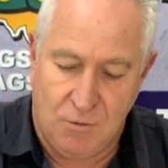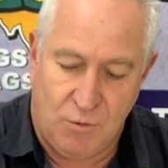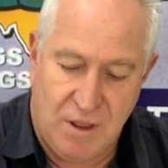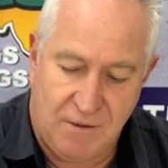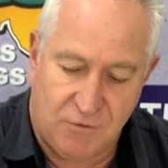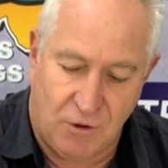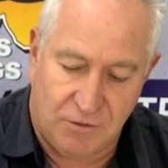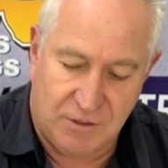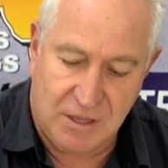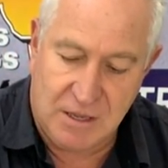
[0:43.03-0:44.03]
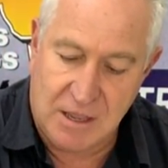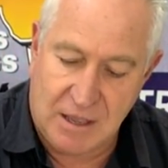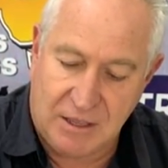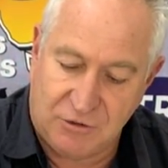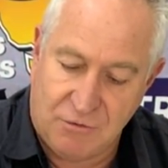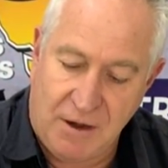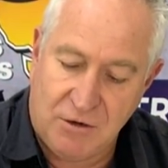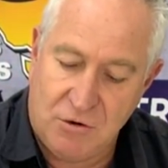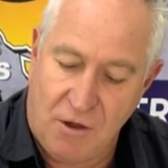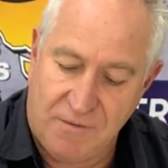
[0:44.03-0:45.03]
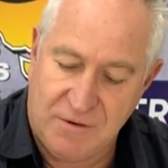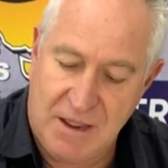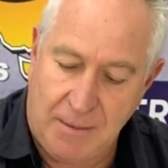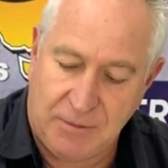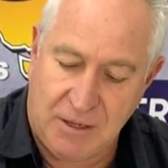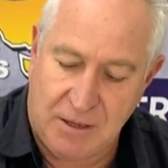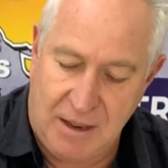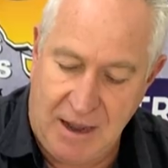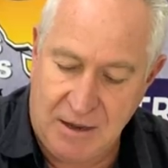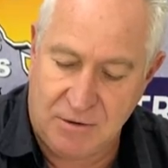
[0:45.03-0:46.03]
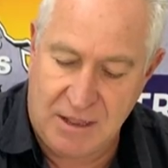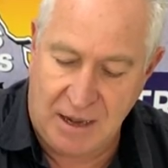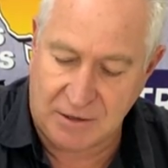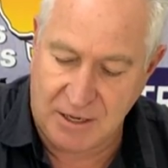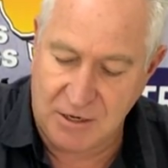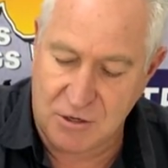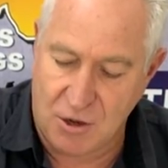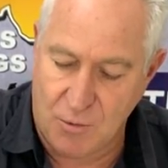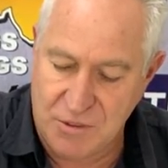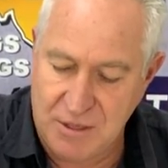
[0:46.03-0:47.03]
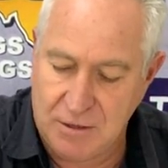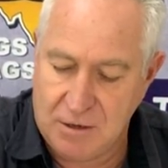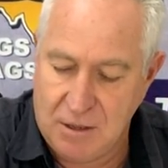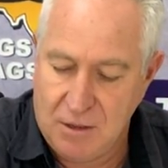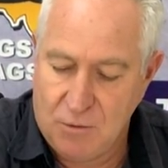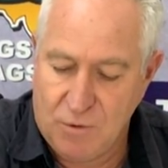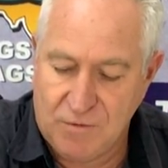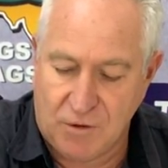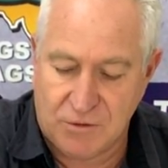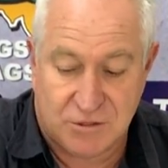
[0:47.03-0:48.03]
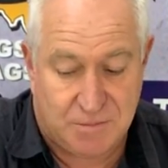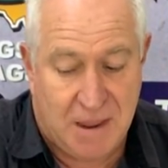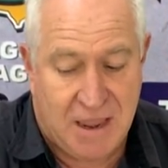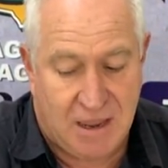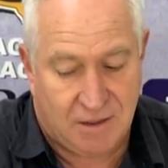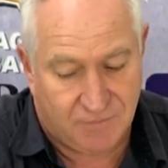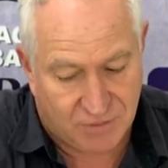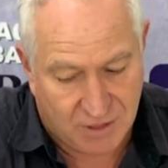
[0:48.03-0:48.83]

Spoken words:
We have got the serrated knife adapter and the Allen key to go with it. We've got the spare